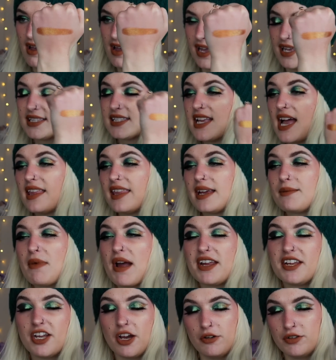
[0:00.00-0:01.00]
it's not like
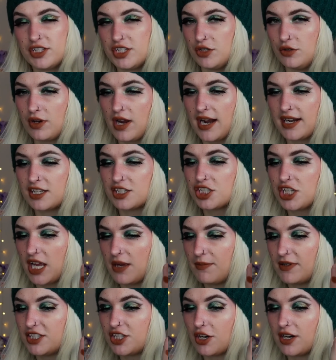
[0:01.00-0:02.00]
my go-to kind of
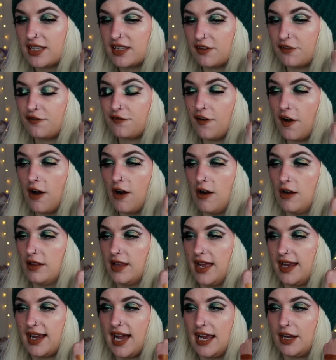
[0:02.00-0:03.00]
shade, but during the fall,
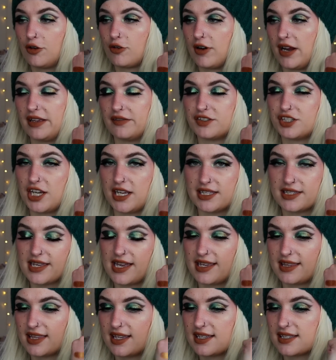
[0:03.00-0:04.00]
like I crave shades
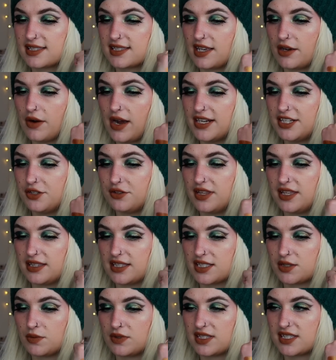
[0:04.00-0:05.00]
like this. So I do think
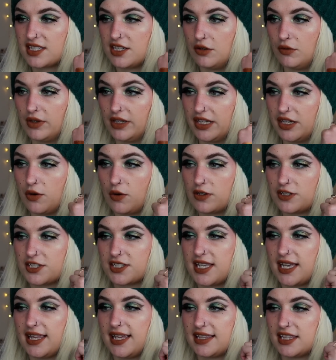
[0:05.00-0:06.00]
this one's still really
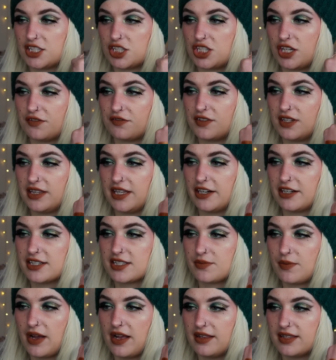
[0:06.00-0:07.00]
gorgeous. I like the shift in there
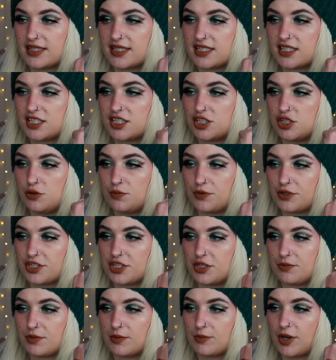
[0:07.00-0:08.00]
as well. It's super,
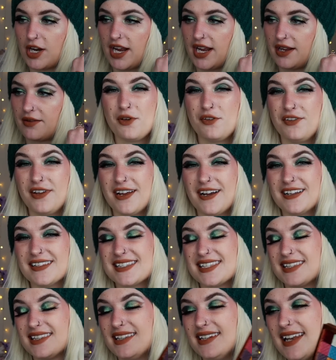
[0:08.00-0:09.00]
super bright. Moving on
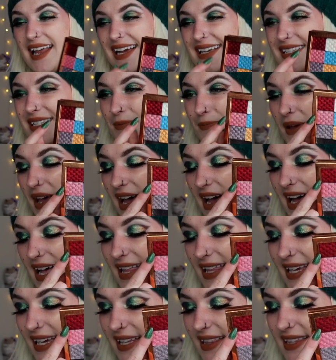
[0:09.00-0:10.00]
to the next
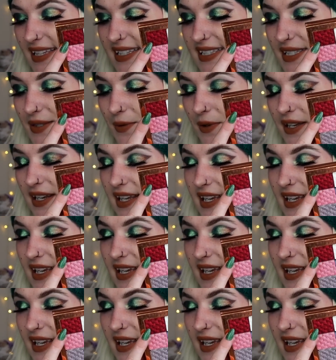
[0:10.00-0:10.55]
palette. This one